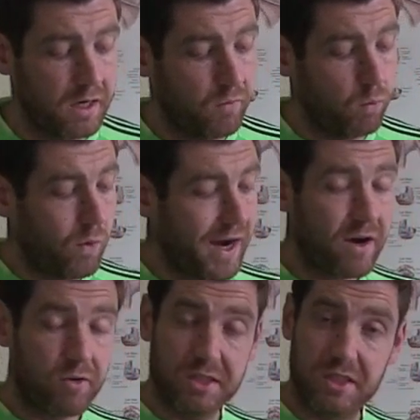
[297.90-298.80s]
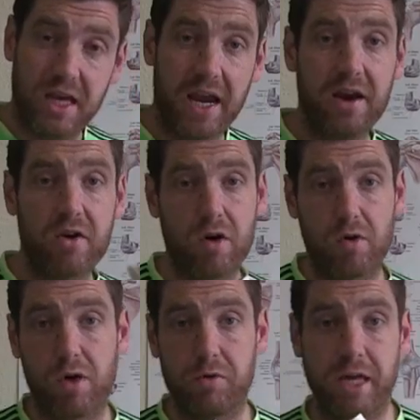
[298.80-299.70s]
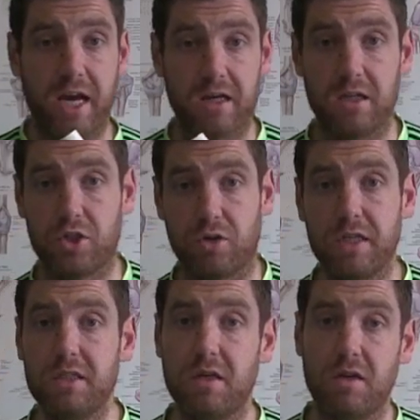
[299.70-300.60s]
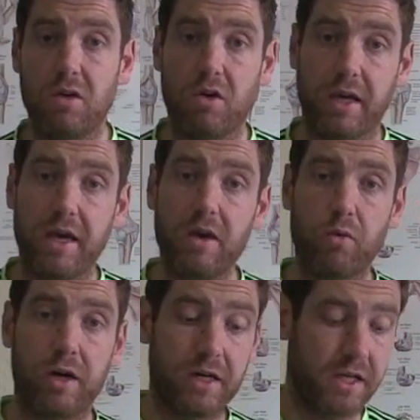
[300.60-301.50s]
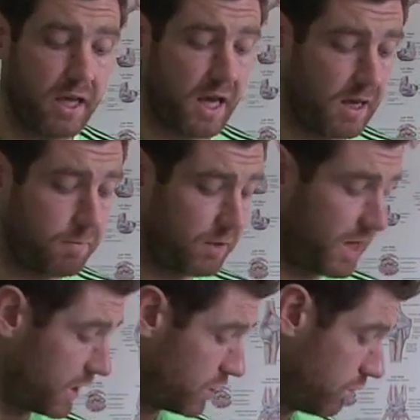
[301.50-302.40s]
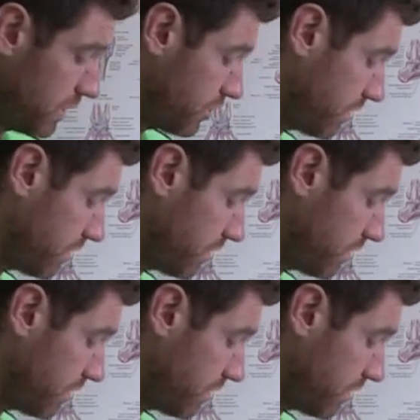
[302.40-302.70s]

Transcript: kind of wear and tear around the ankle joint, okay, where the actual